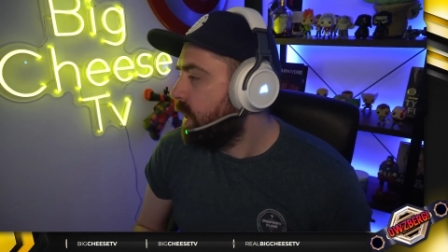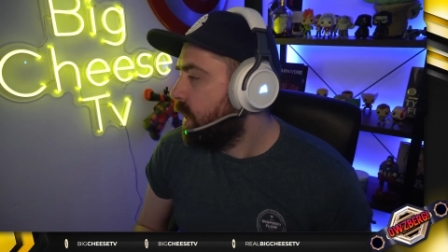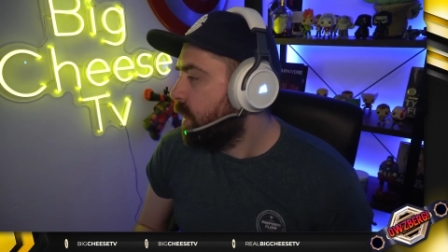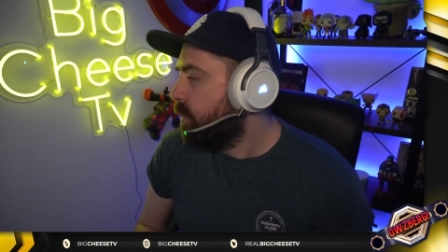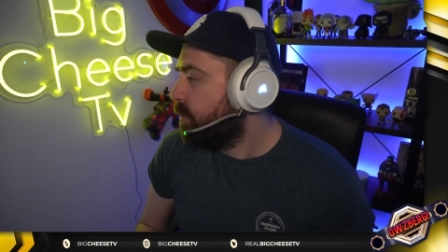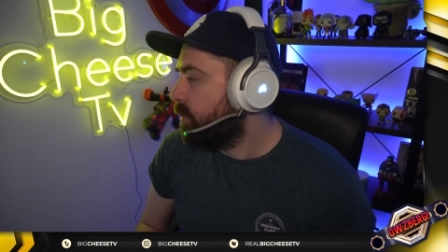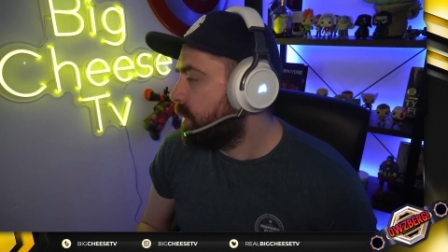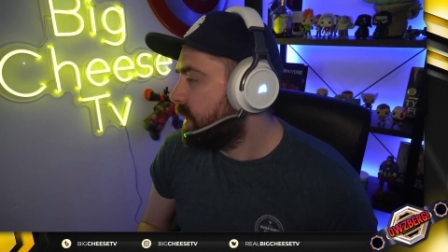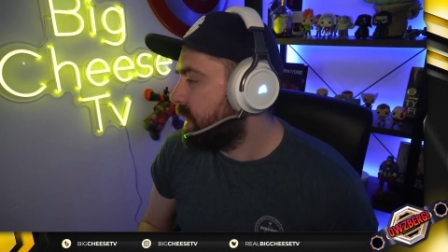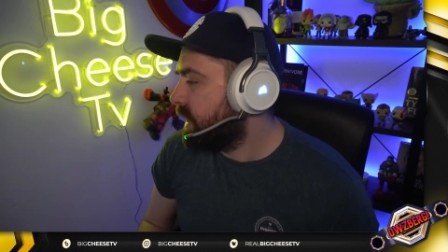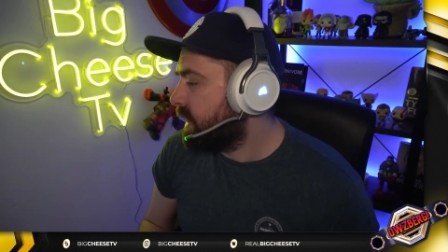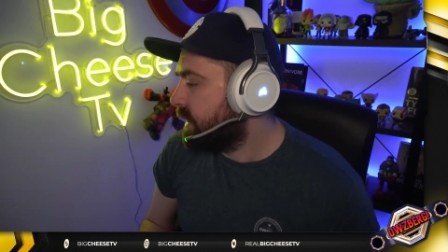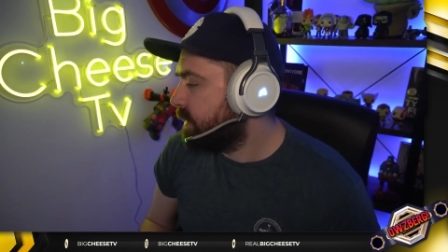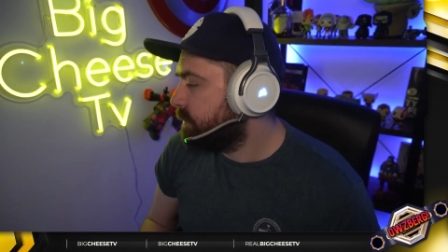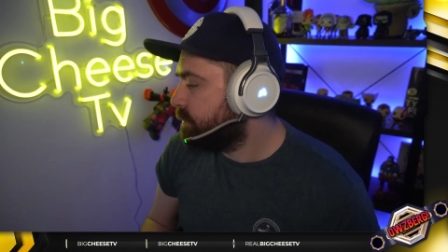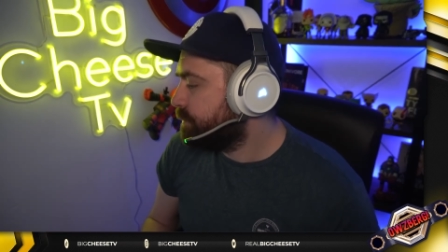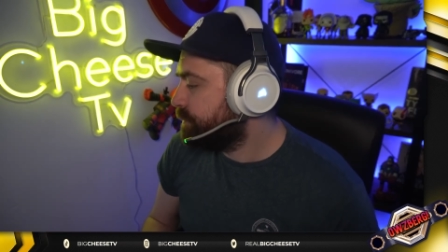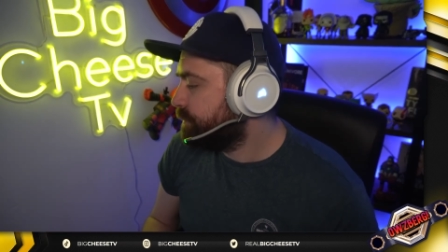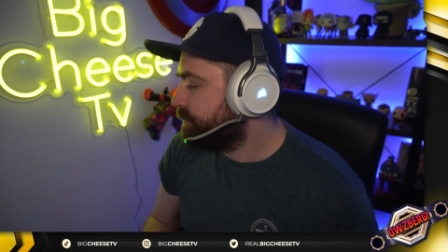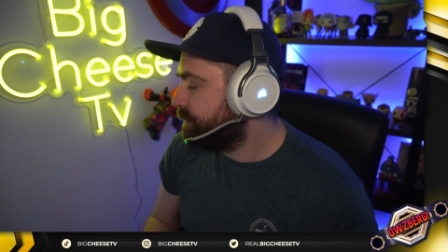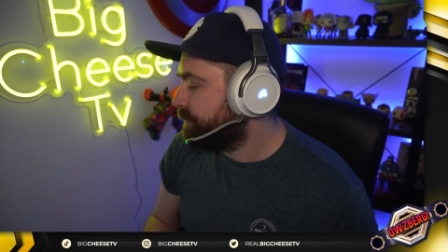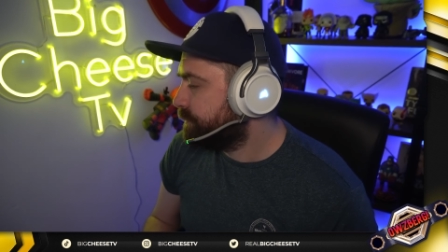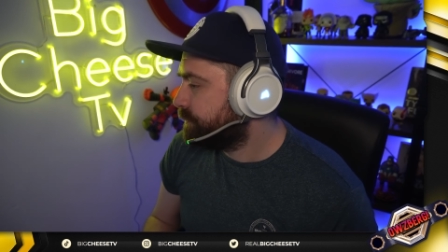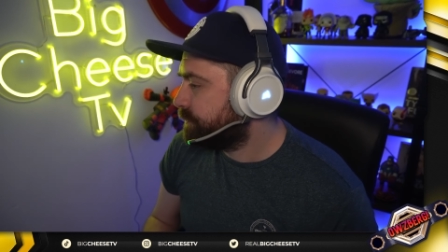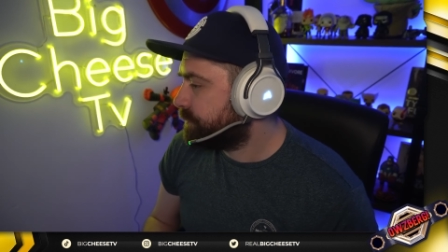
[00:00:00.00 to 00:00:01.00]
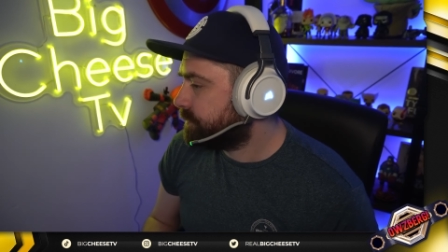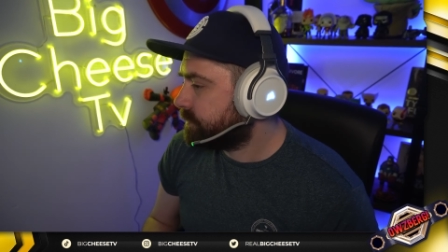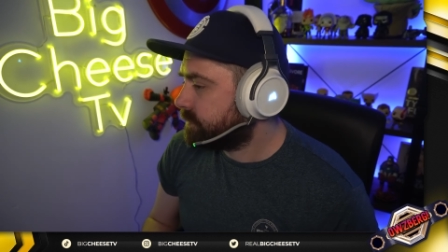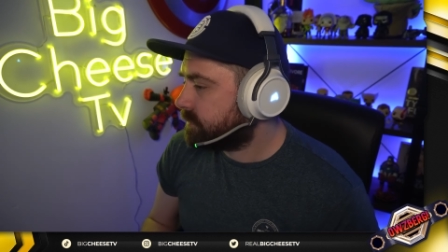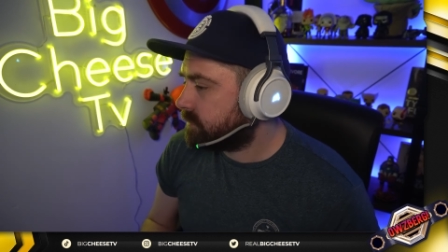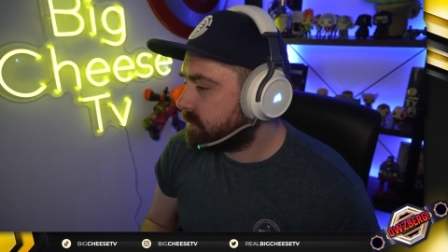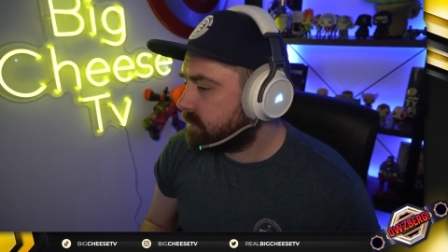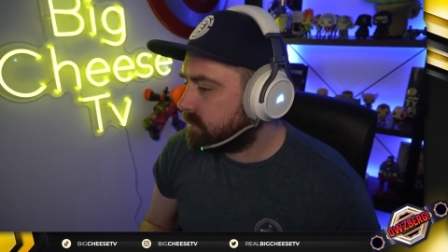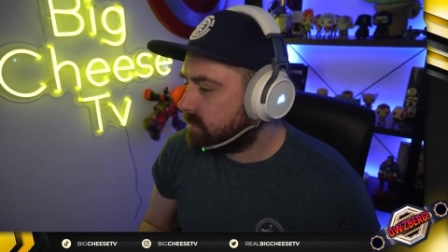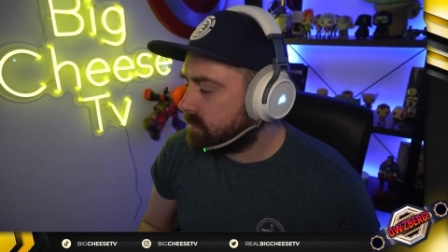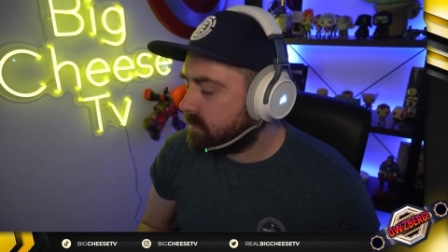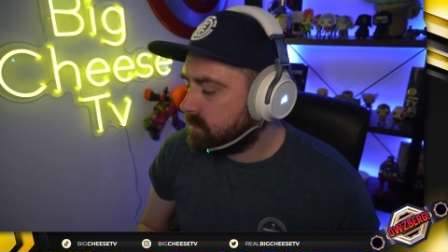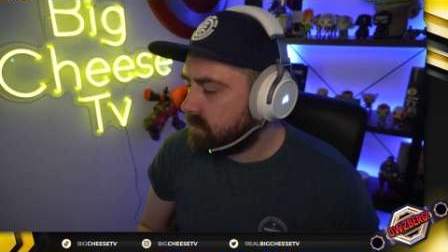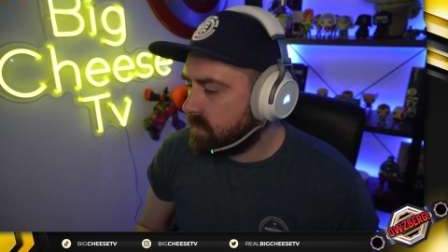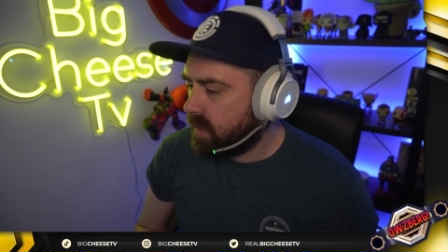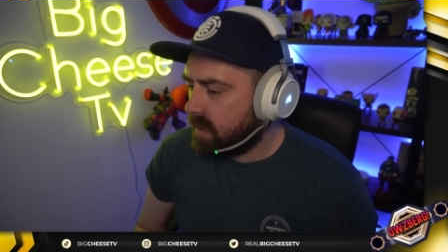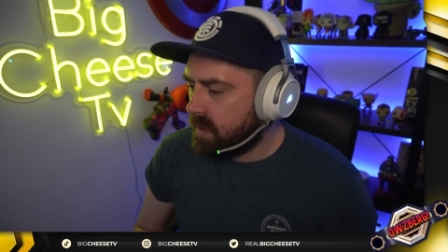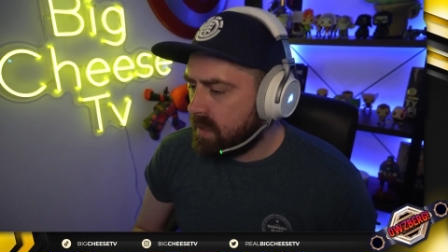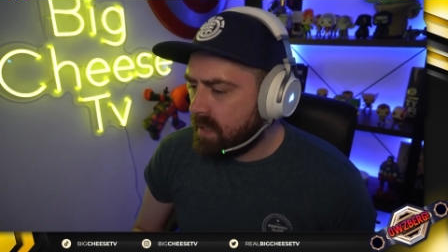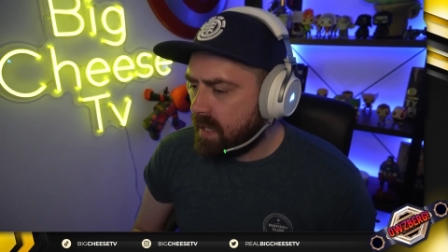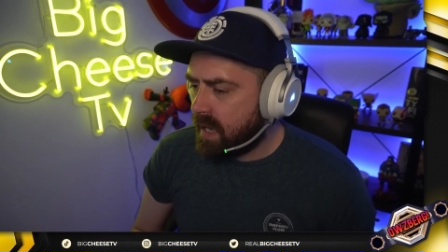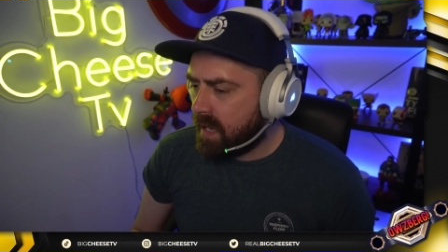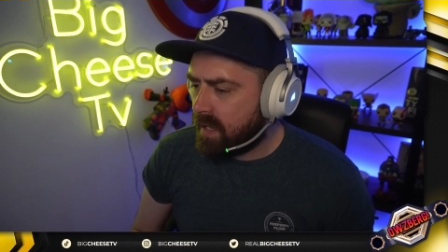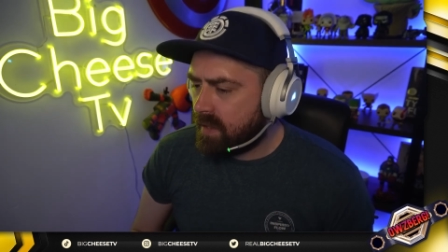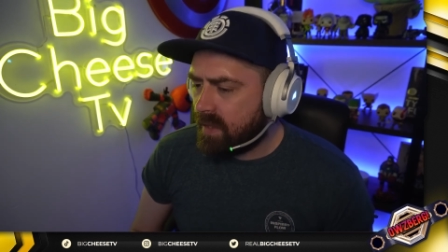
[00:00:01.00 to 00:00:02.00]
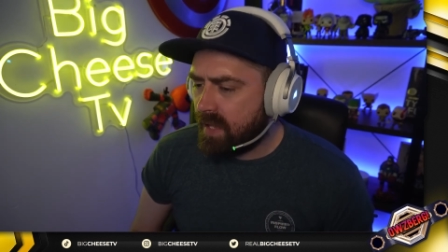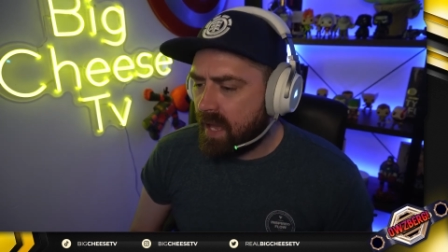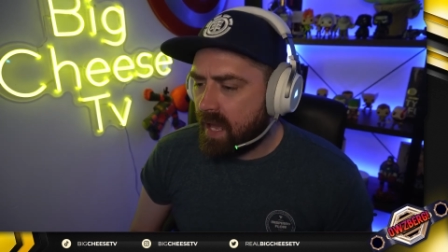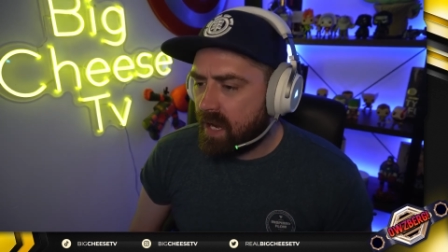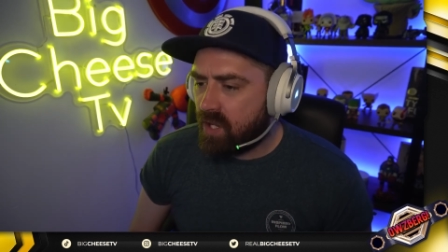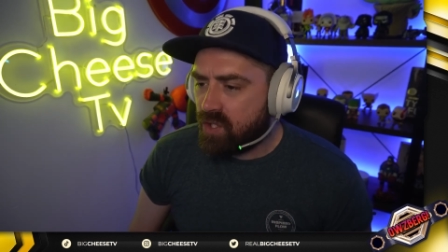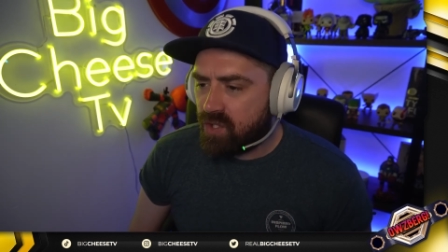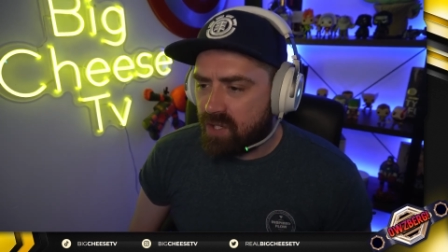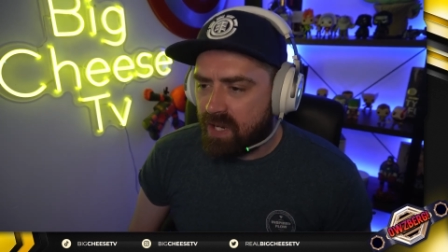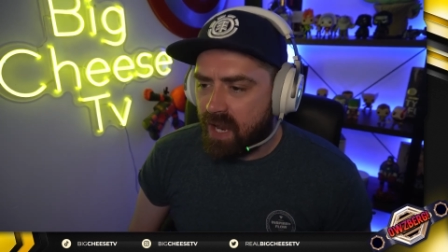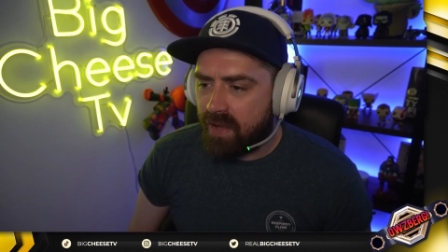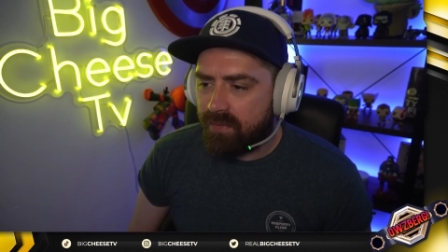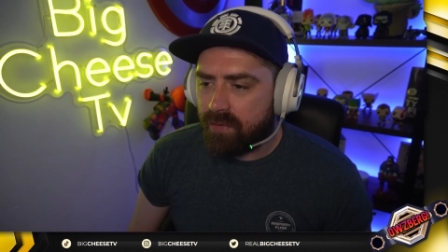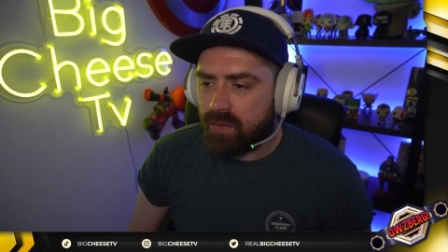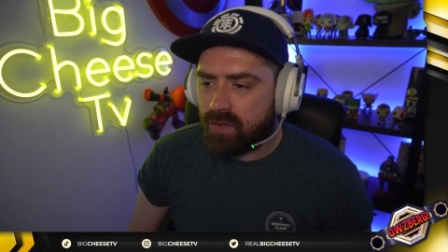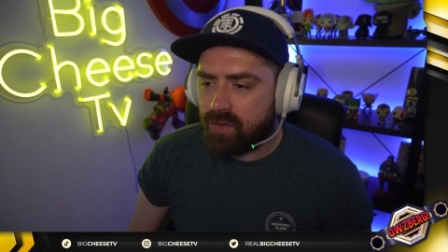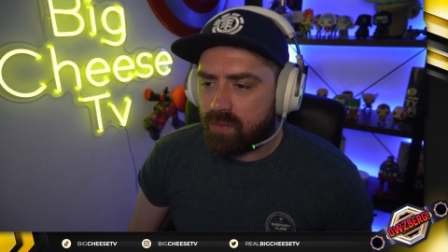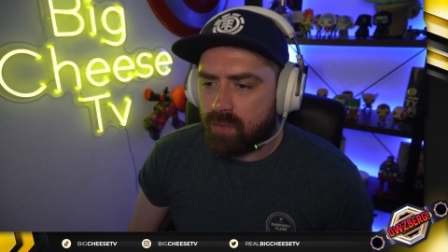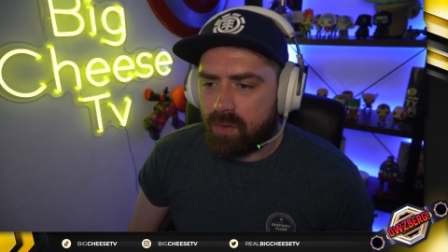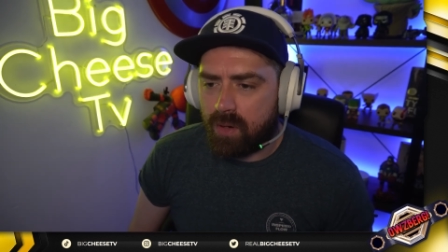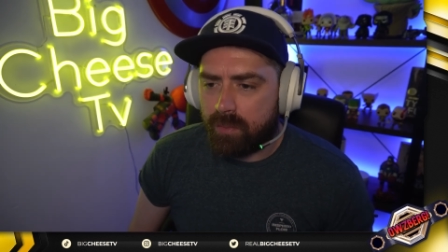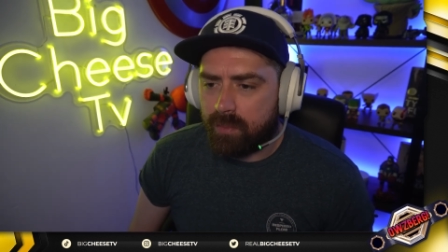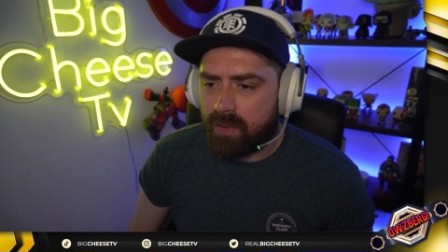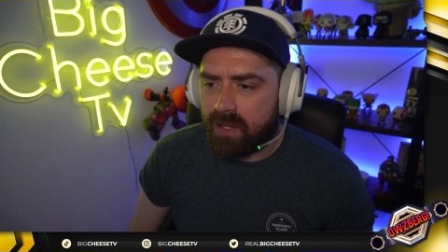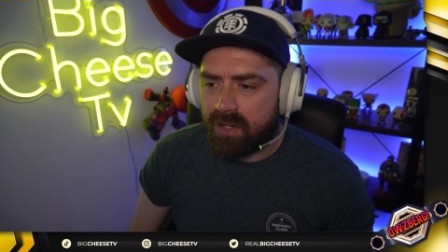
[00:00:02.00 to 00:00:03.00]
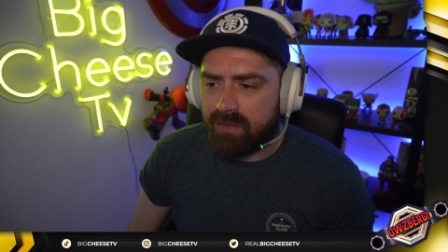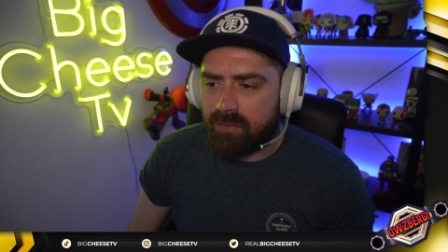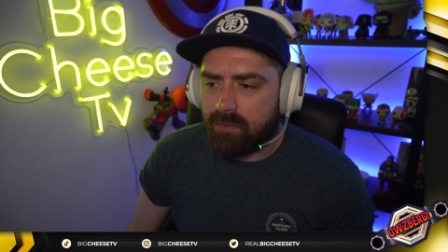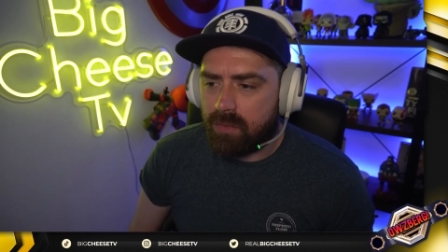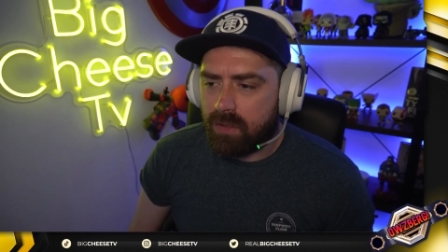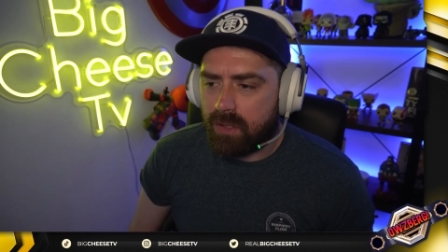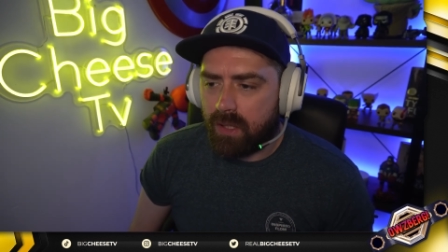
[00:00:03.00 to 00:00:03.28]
But um, yeah, the energy levels were unbelievable.